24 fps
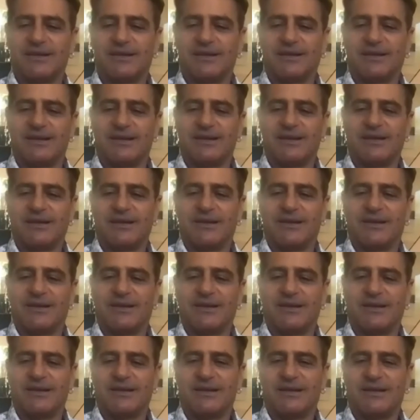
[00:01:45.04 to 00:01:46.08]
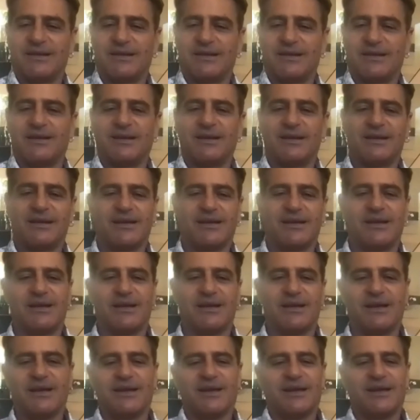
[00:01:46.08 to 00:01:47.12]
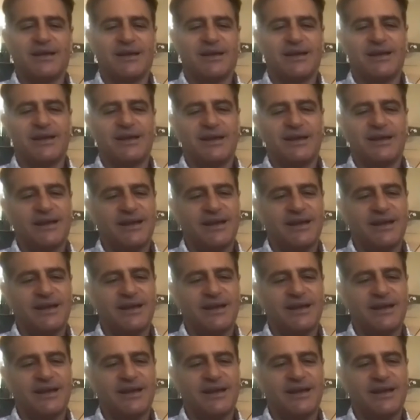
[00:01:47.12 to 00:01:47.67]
Nothing is said.